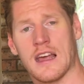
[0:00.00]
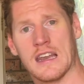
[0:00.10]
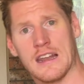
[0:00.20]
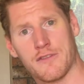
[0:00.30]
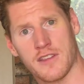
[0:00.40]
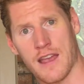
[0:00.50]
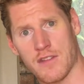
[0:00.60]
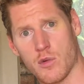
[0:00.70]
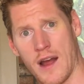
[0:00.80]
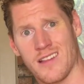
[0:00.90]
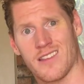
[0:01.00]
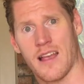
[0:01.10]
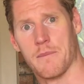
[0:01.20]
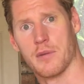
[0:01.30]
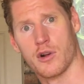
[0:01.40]
lift heavy weights
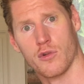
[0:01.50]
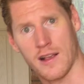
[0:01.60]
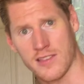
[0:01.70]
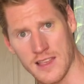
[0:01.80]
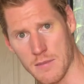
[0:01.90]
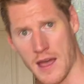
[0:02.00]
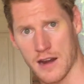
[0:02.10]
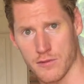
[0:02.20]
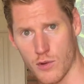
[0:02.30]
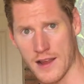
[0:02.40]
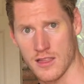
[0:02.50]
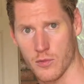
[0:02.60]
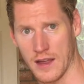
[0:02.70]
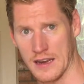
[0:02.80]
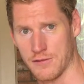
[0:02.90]
and progress the amount of weight
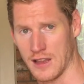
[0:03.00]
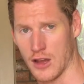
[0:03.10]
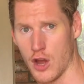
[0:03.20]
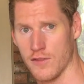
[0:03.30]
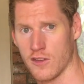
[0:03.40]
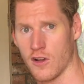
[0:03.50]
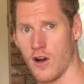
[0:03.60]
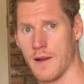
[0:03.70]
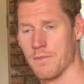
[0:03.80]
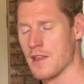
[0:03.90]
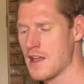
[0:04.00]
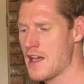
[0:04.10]
that we're lifting over time.